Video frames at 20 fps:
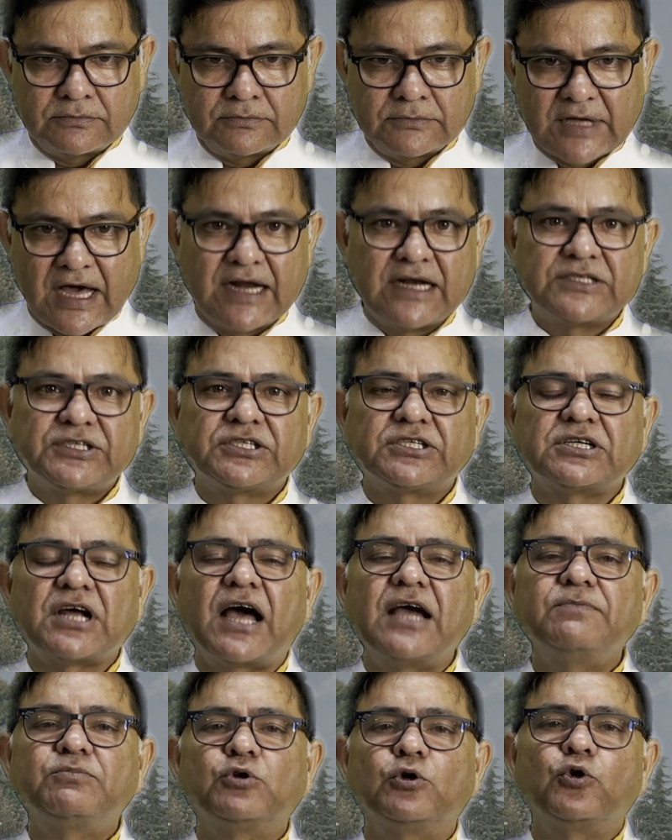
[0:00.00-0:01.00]
And it's
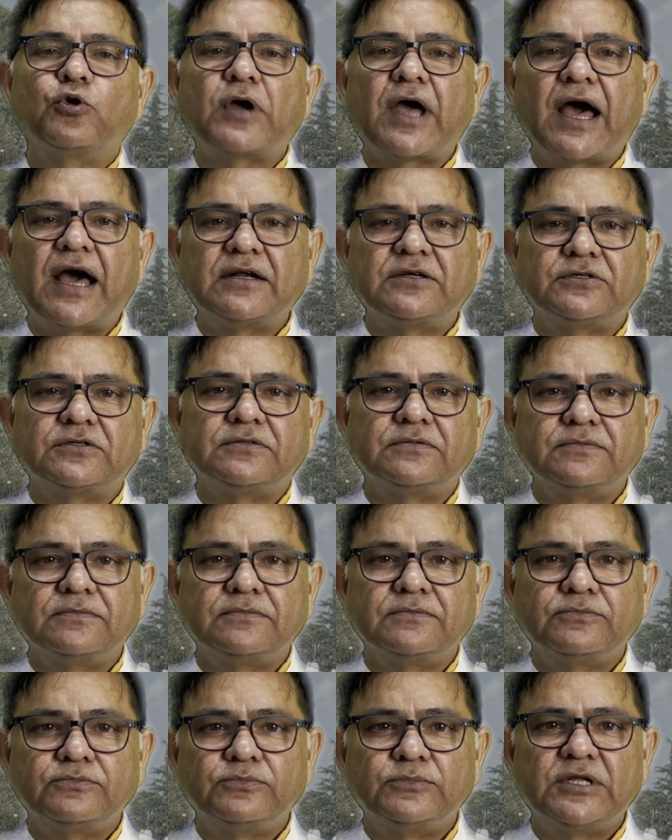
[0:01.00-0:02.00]
time to look at
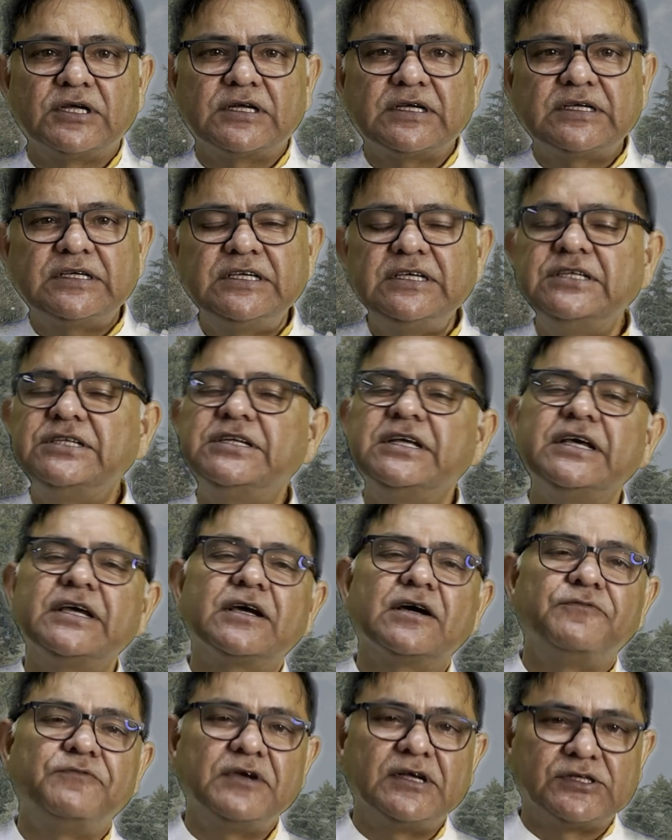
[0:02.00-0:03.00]
the key
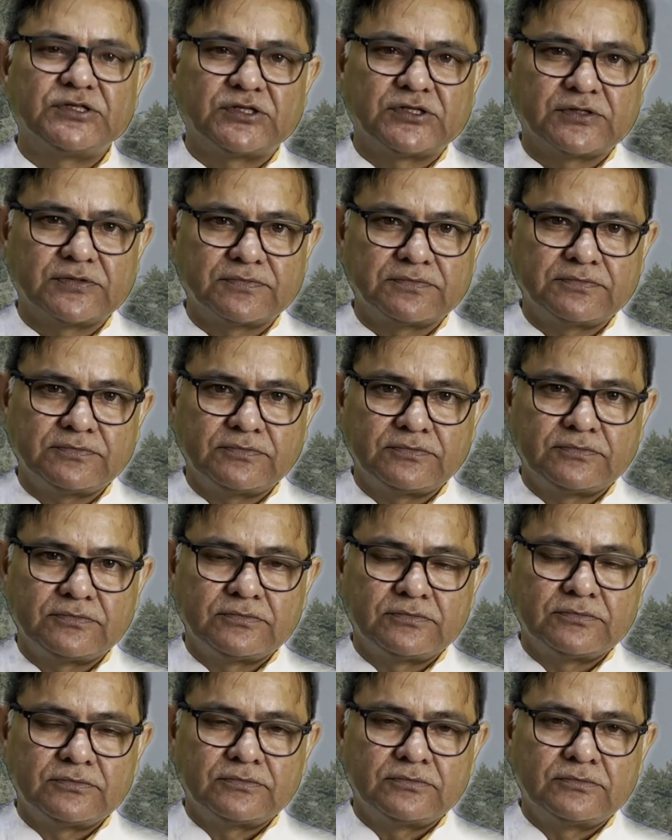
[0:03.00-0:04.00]
takeaways,
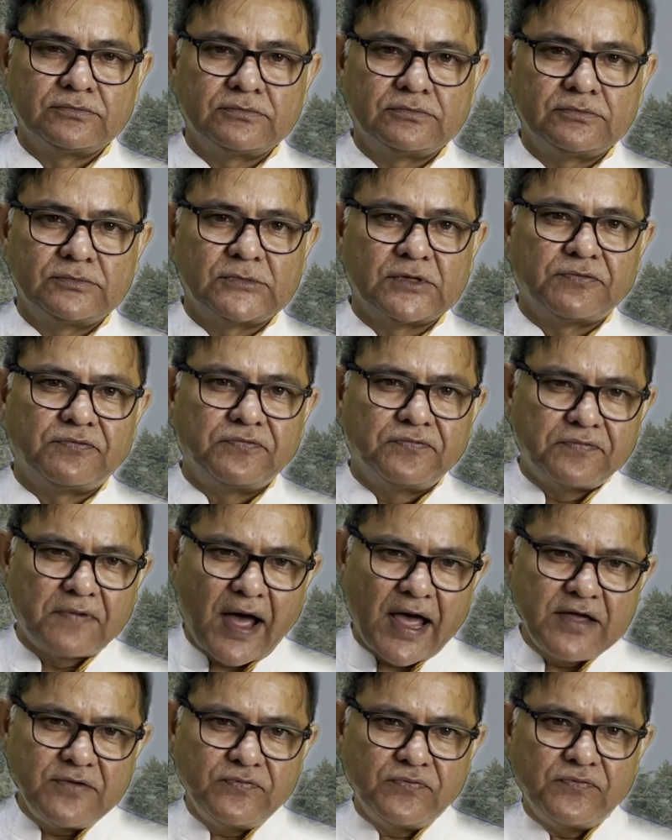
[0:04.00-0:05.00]
the
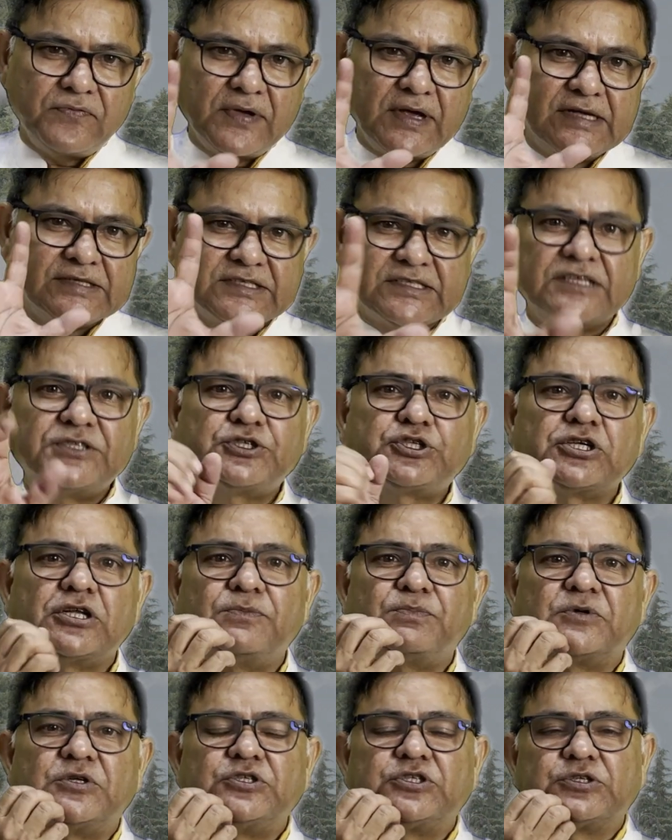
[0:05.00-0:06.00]
5 essential
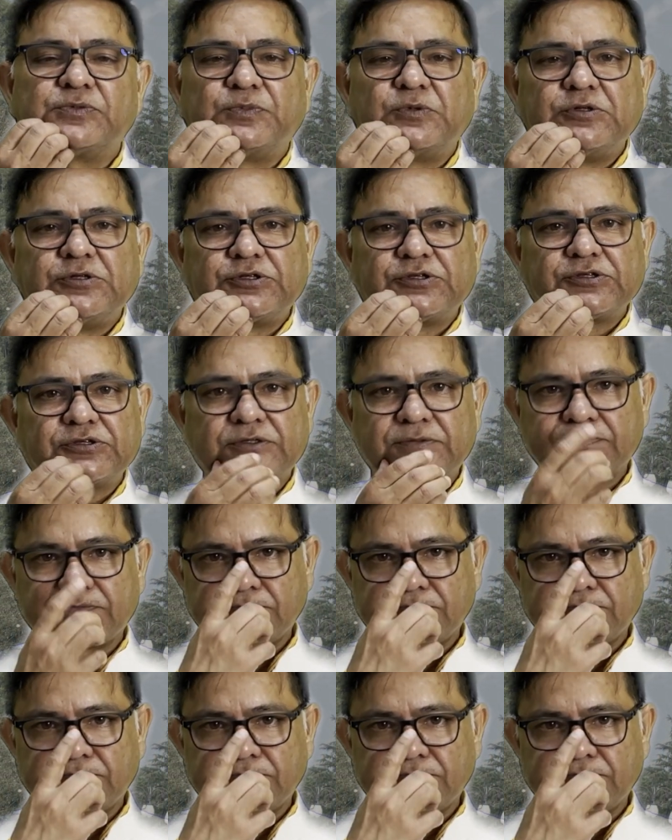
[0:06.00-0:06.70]
principles.